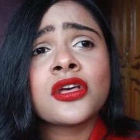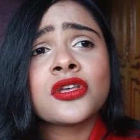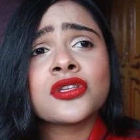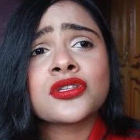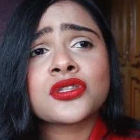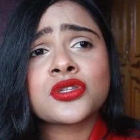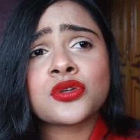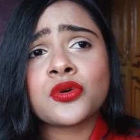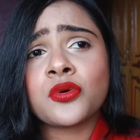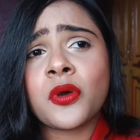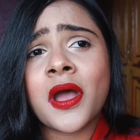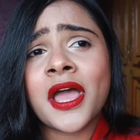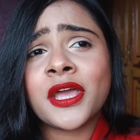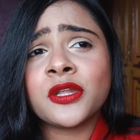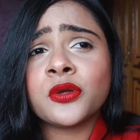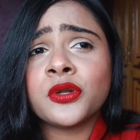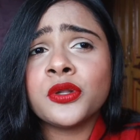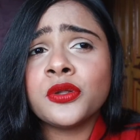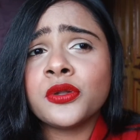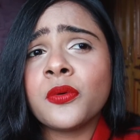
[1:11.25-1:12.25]
So I
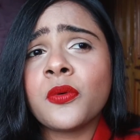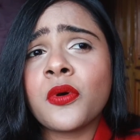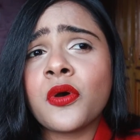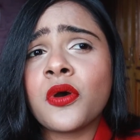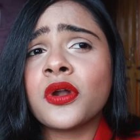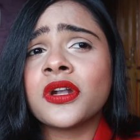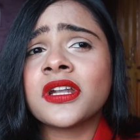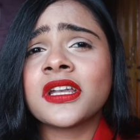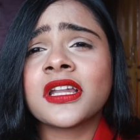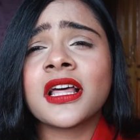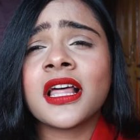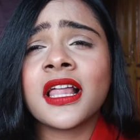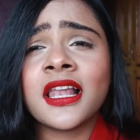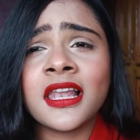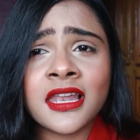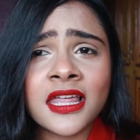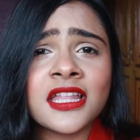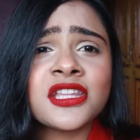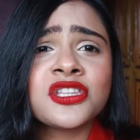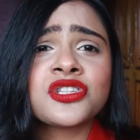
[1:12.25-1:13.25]
thought, you know what,
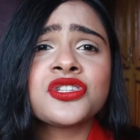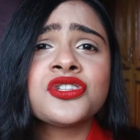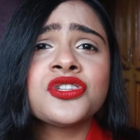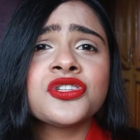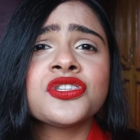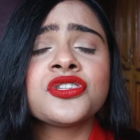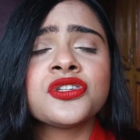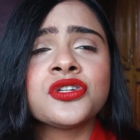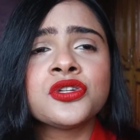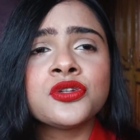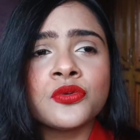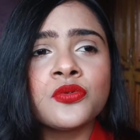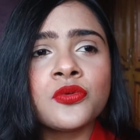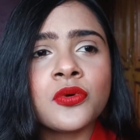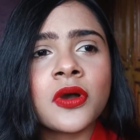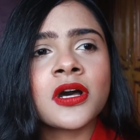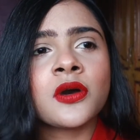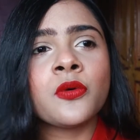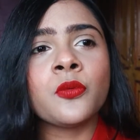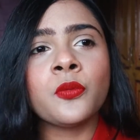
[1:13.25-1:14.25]
let's just
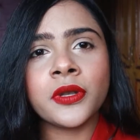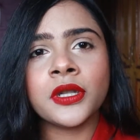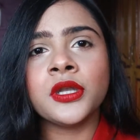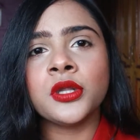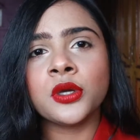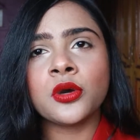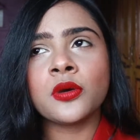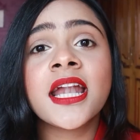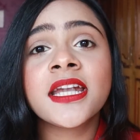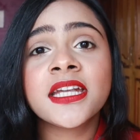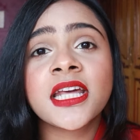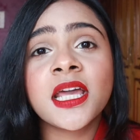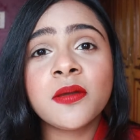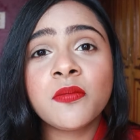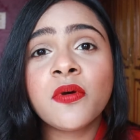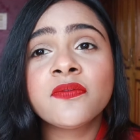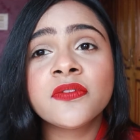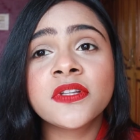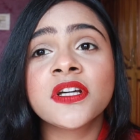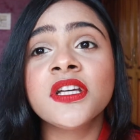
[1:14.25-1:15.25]
do a video at time
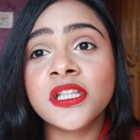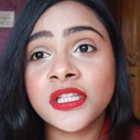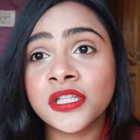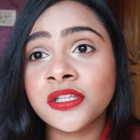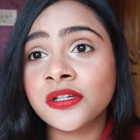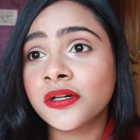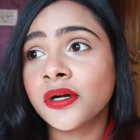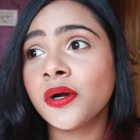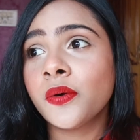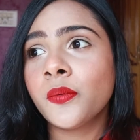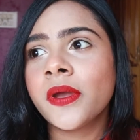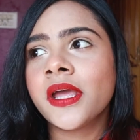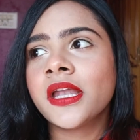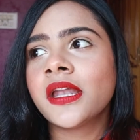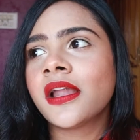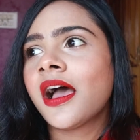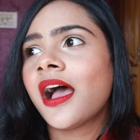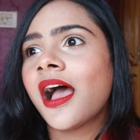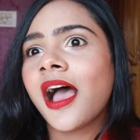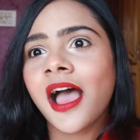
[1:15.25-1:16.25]
of the year when
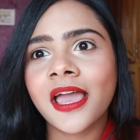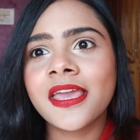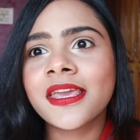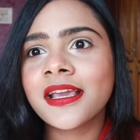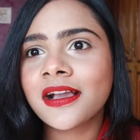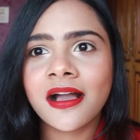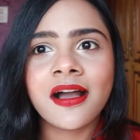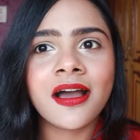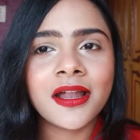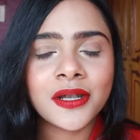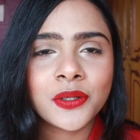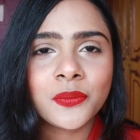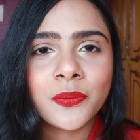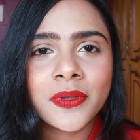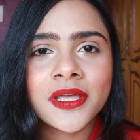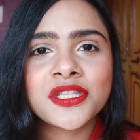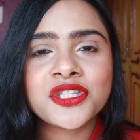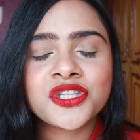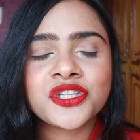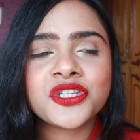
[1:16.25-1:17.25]
I can't
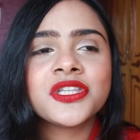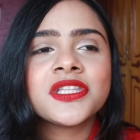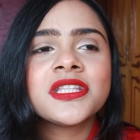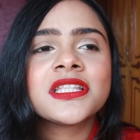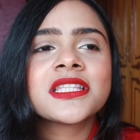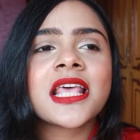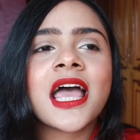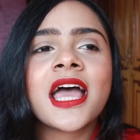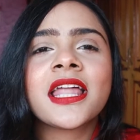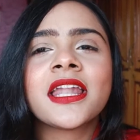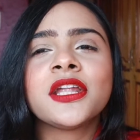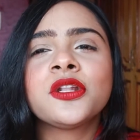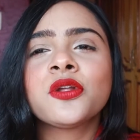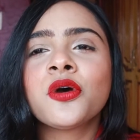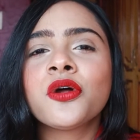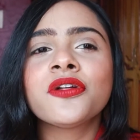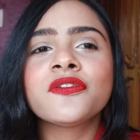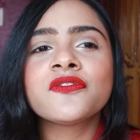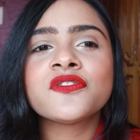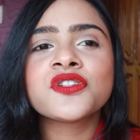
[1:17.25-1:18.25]
wear jeans. And I
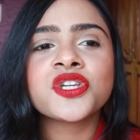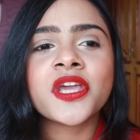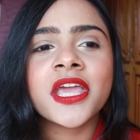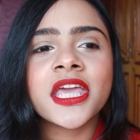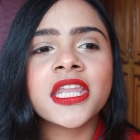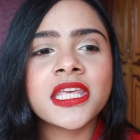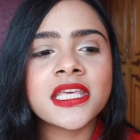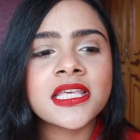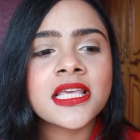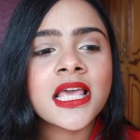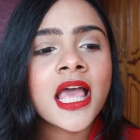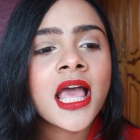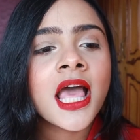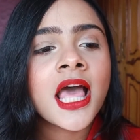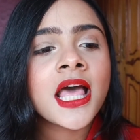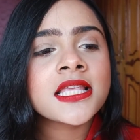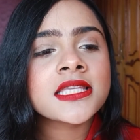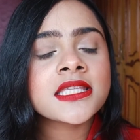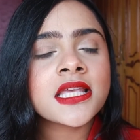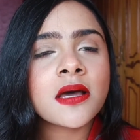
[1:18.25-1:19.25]
thought of sharing
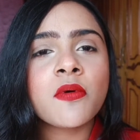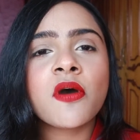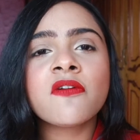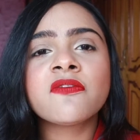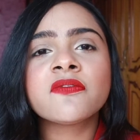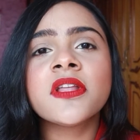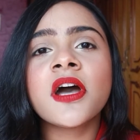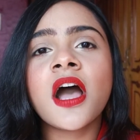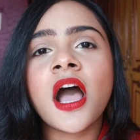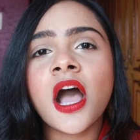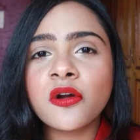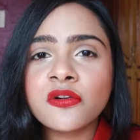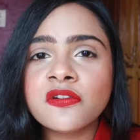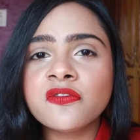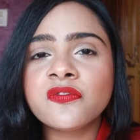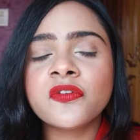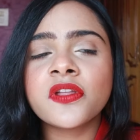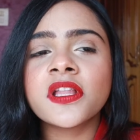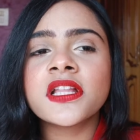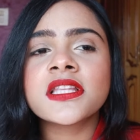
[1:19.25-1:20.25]
some of the
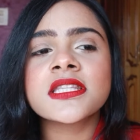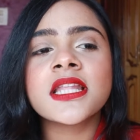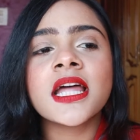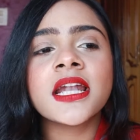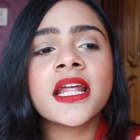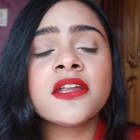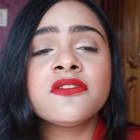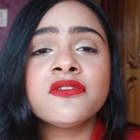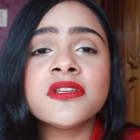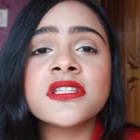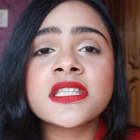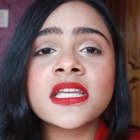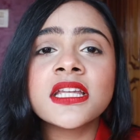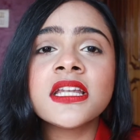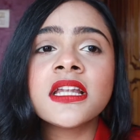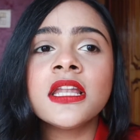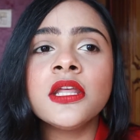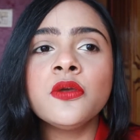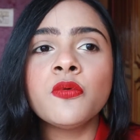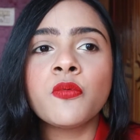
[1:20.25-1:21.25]
outfits that I
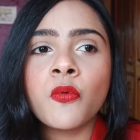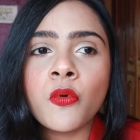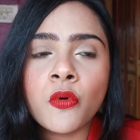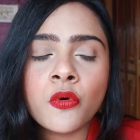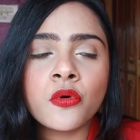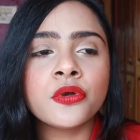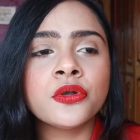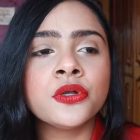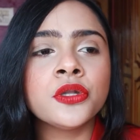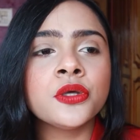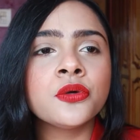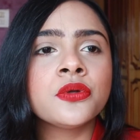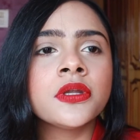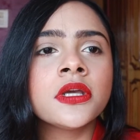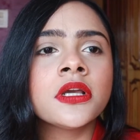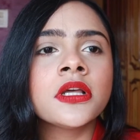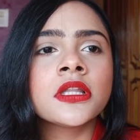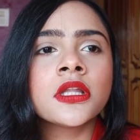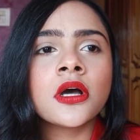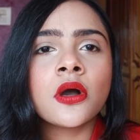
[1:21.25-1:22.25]
recently wore
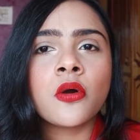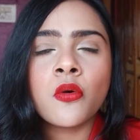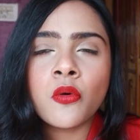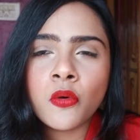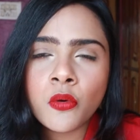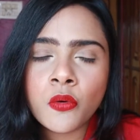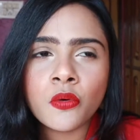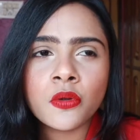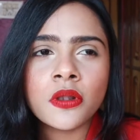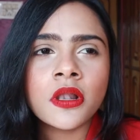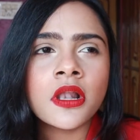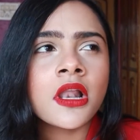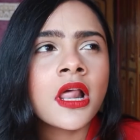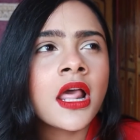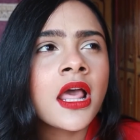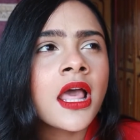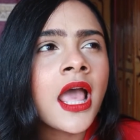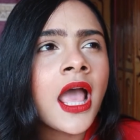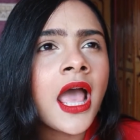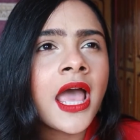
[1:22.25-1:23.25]
during the whole,
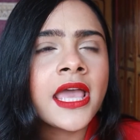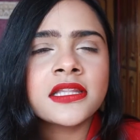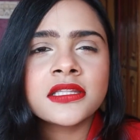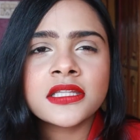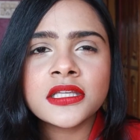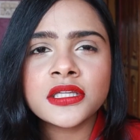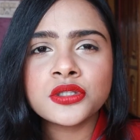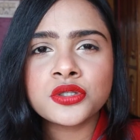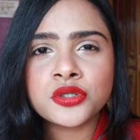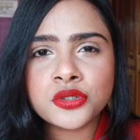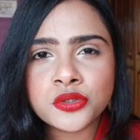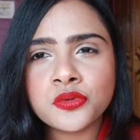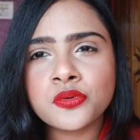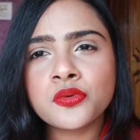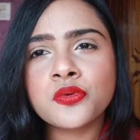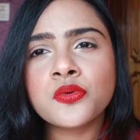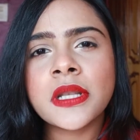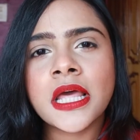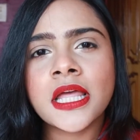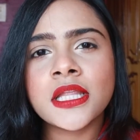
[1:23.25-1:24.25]
I think,
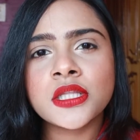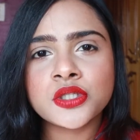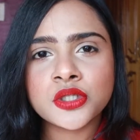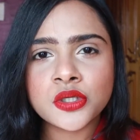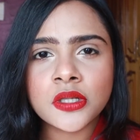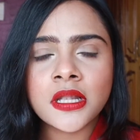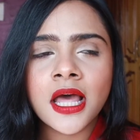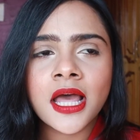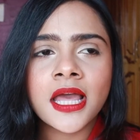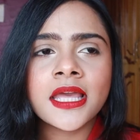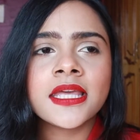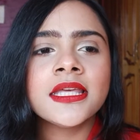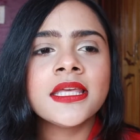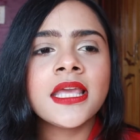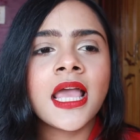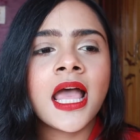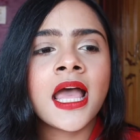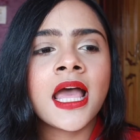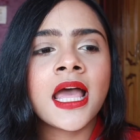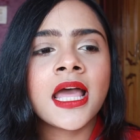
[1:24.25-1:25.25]
June and July,
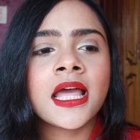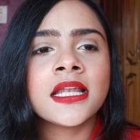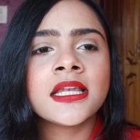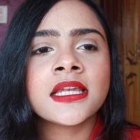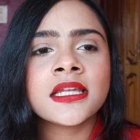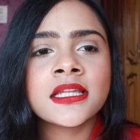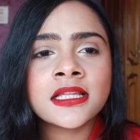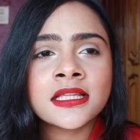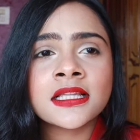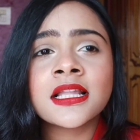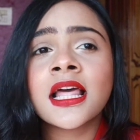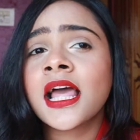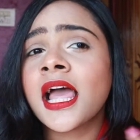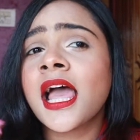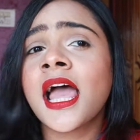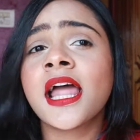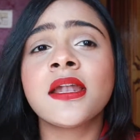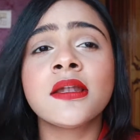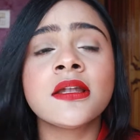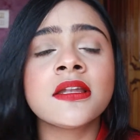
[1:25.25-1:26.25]

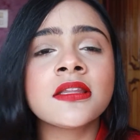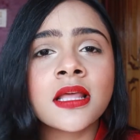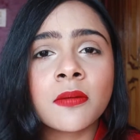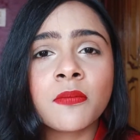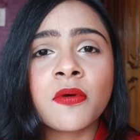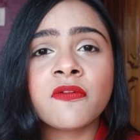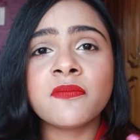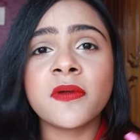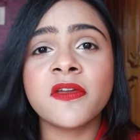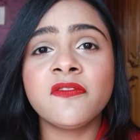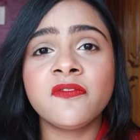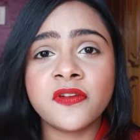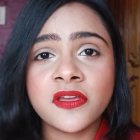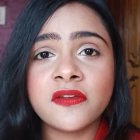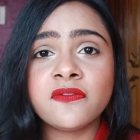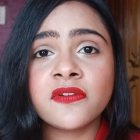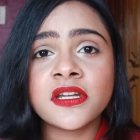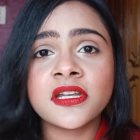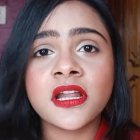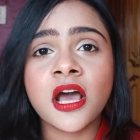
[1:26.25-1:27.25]
and some of my
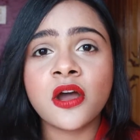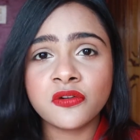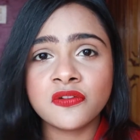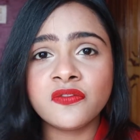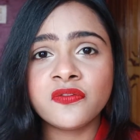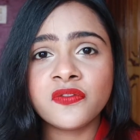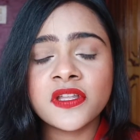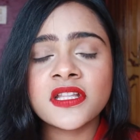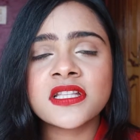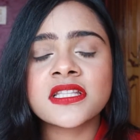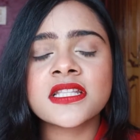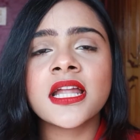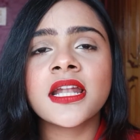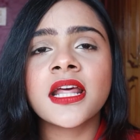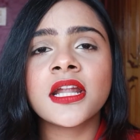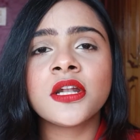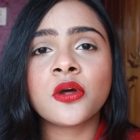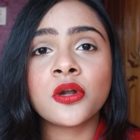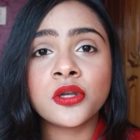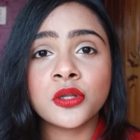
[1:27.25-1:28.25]
favorite outfits that
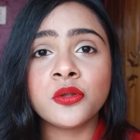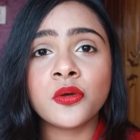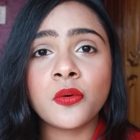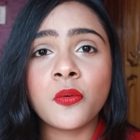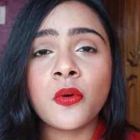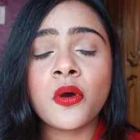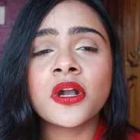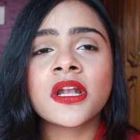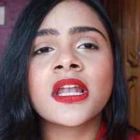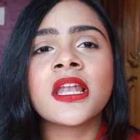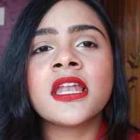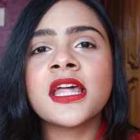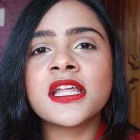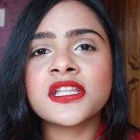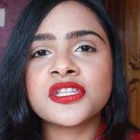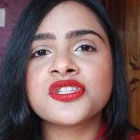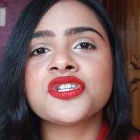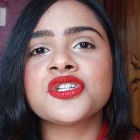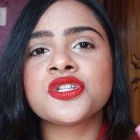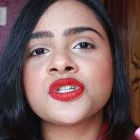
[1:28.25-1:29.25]
I thought, you know what,
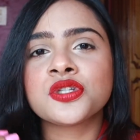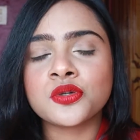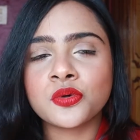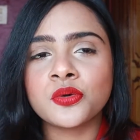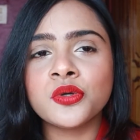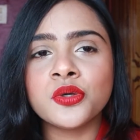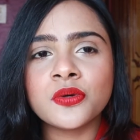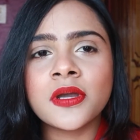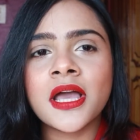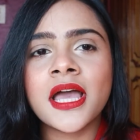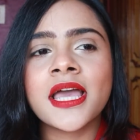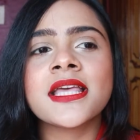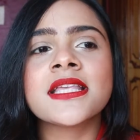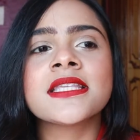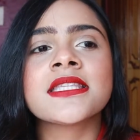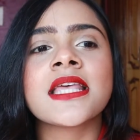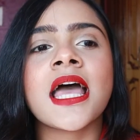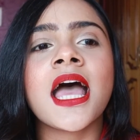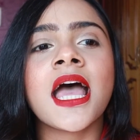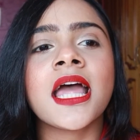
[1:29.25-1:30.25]
let's just show you
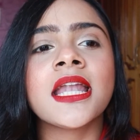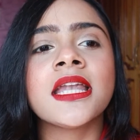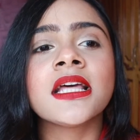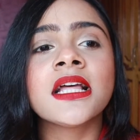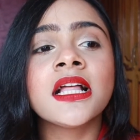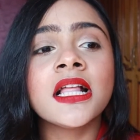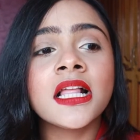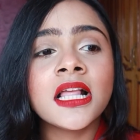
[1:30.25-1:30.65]
guys and